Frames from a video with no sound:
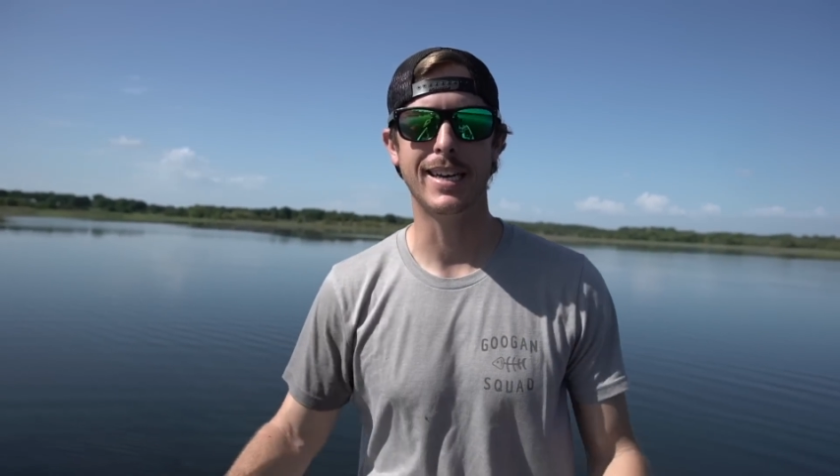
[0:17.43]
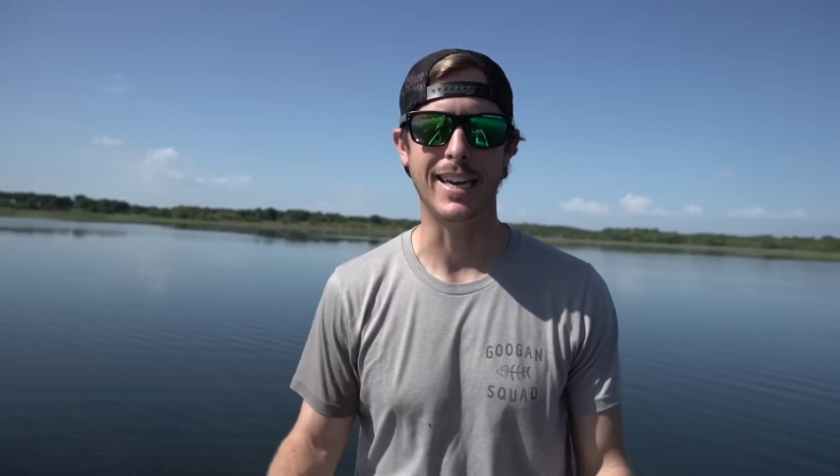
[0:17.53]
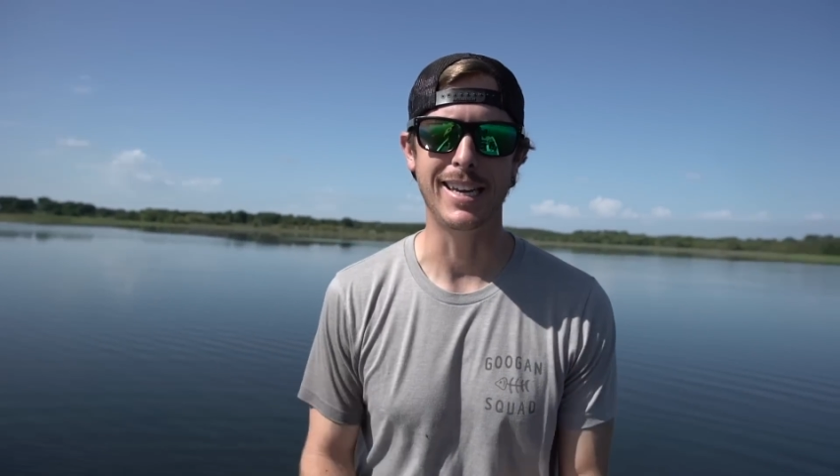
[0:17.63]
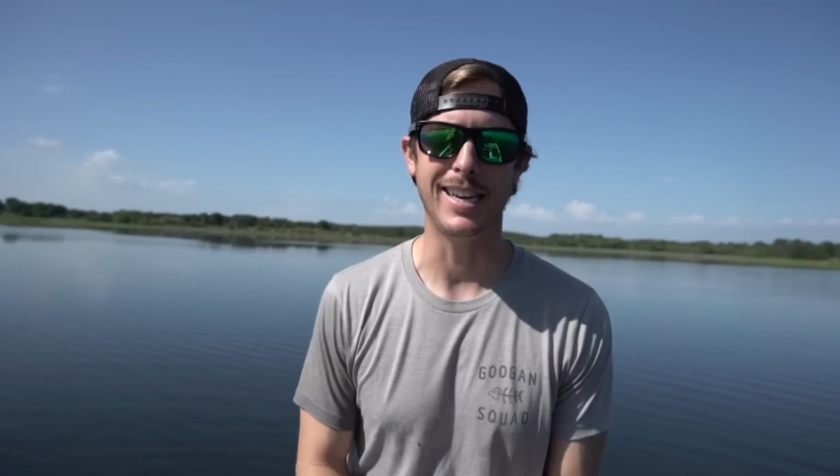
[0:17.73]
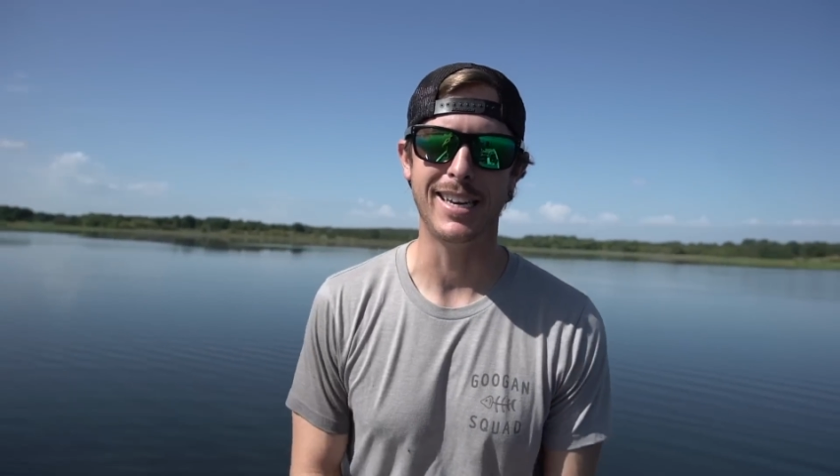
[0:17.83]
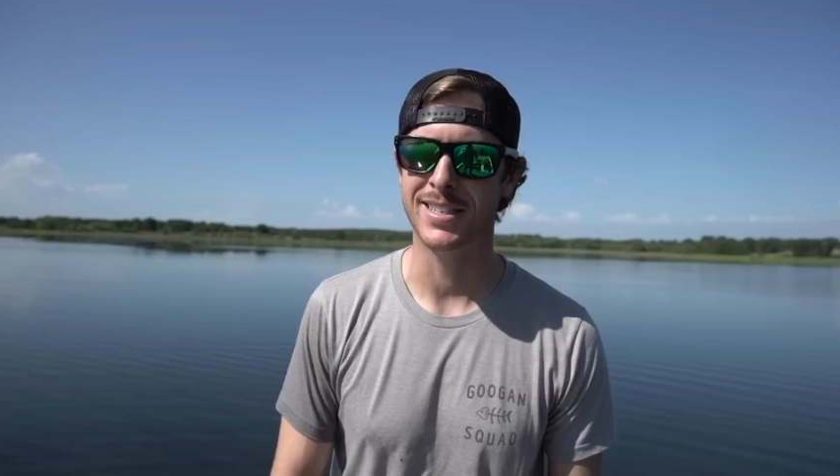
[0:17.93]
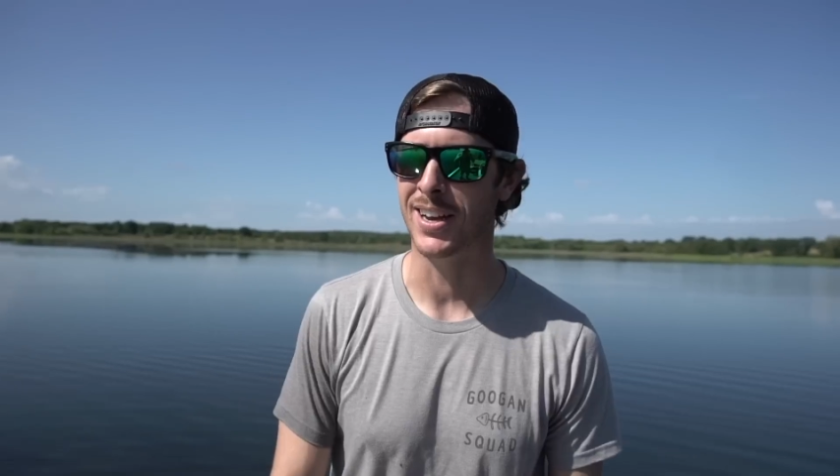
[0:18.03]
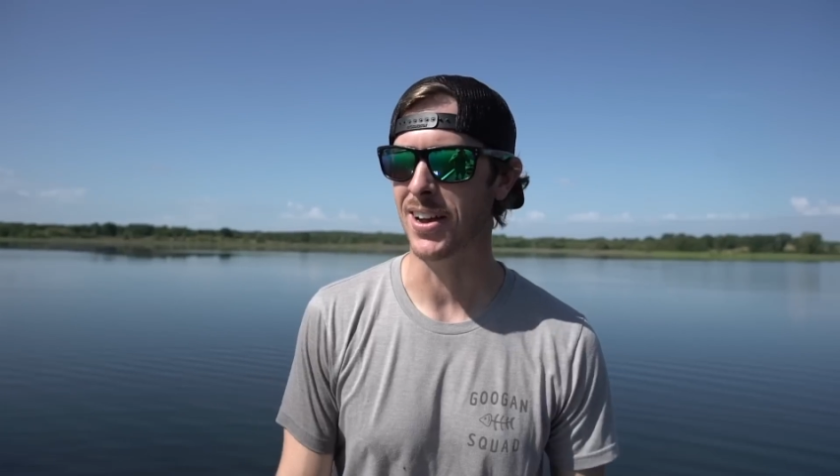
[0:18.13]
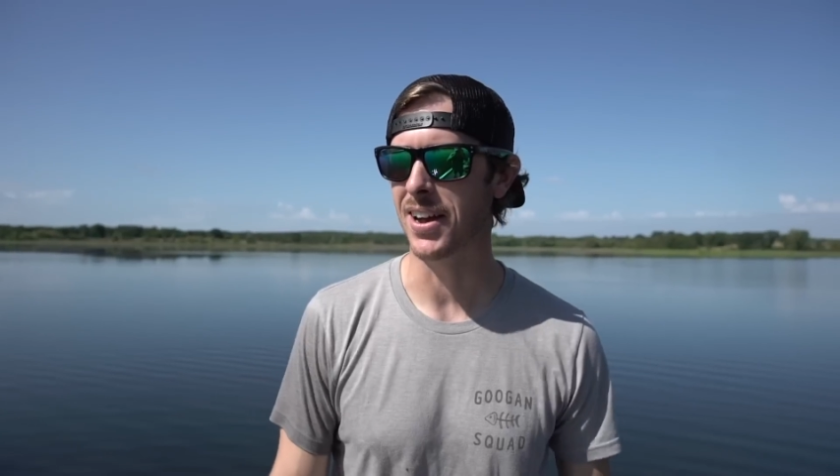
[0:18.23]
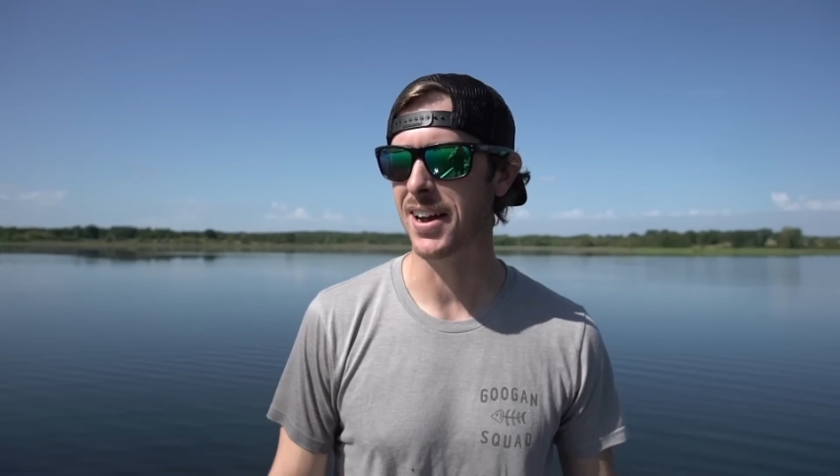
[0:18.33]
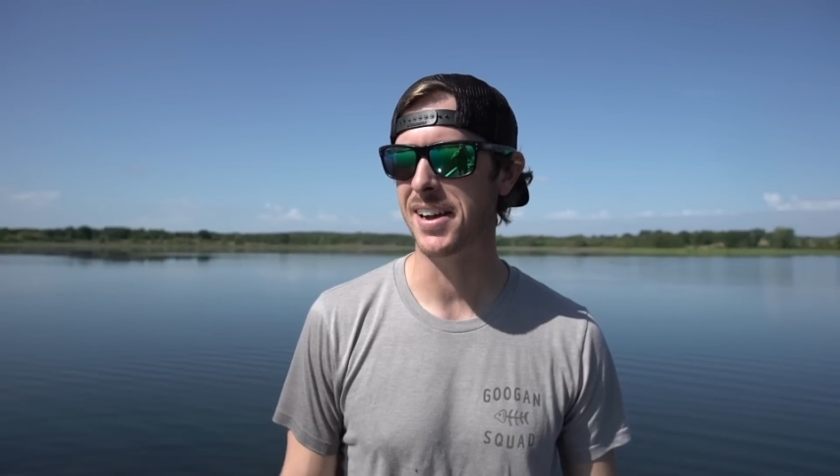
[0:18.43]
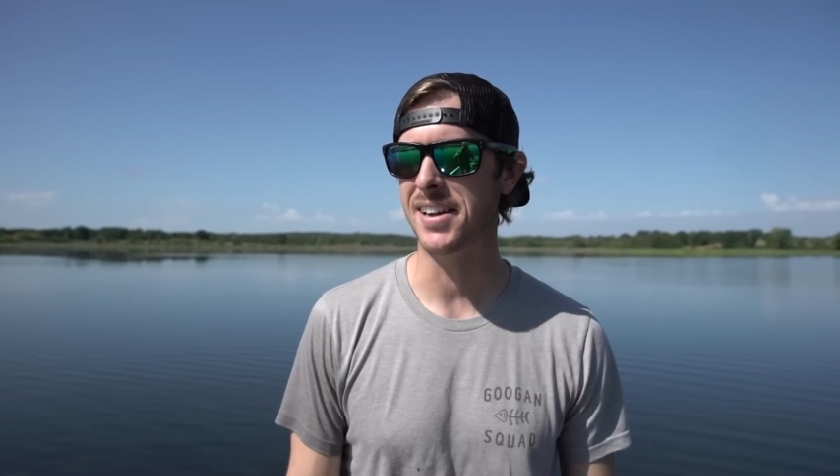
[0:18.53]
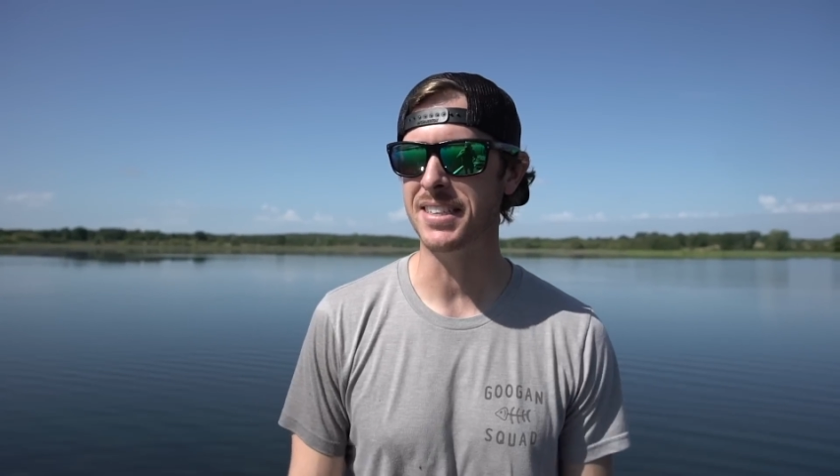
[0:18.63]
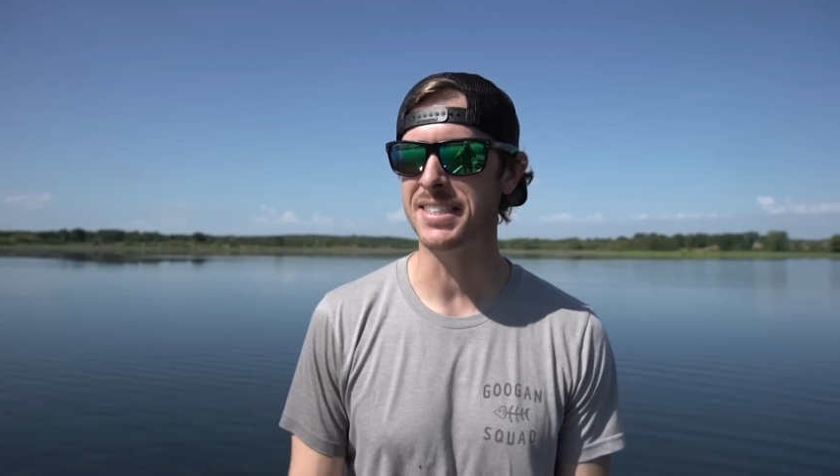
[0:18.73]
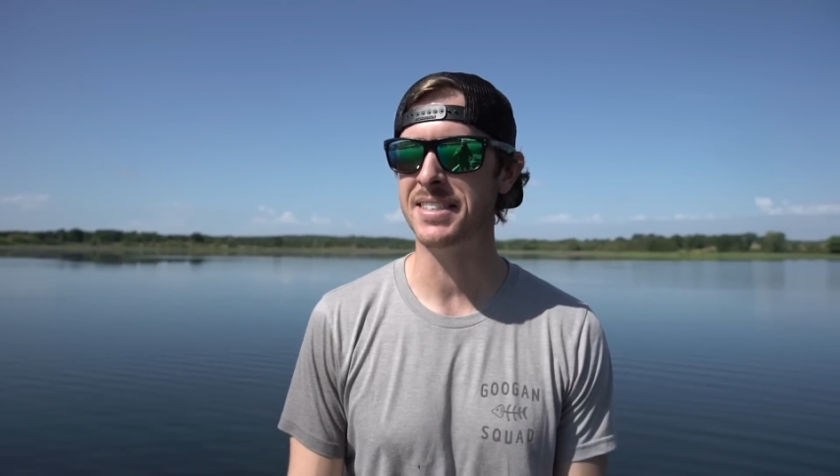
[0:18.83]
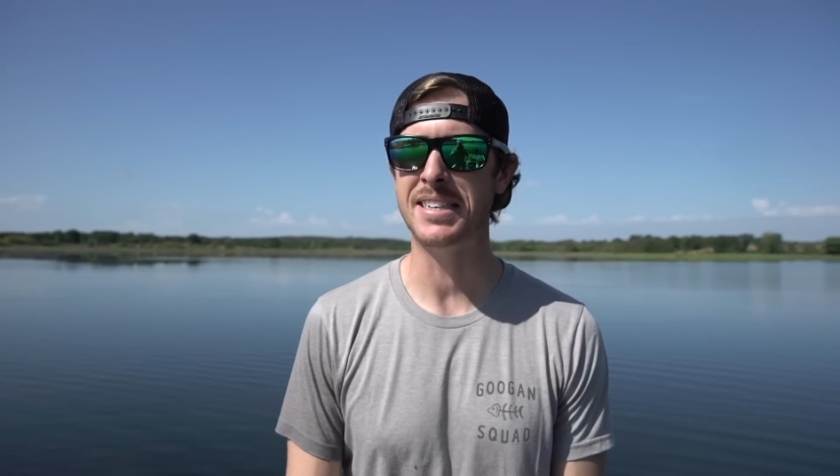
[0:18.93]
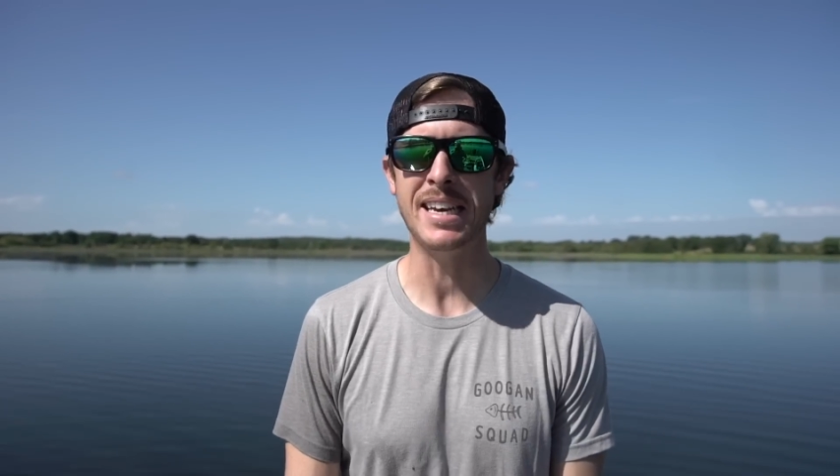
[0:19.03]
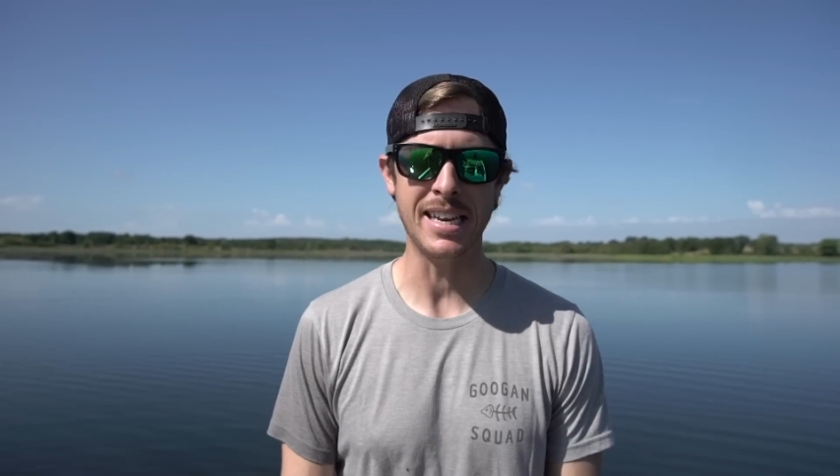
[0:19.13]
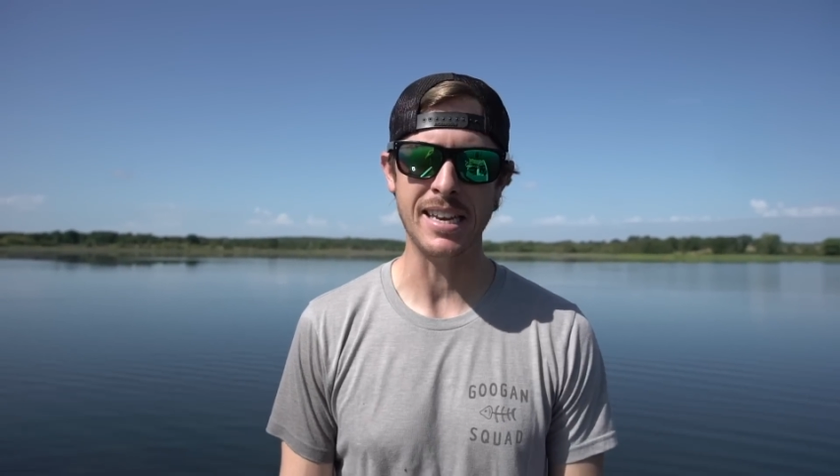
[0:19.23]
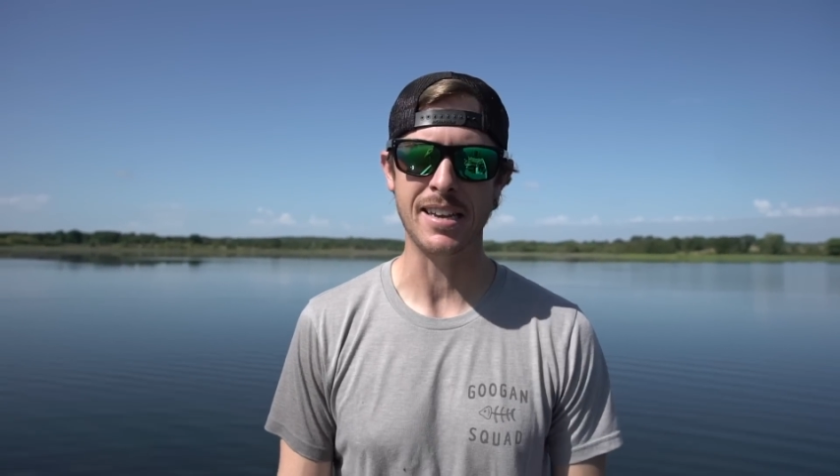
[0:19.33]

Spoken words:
It is hot, sticky.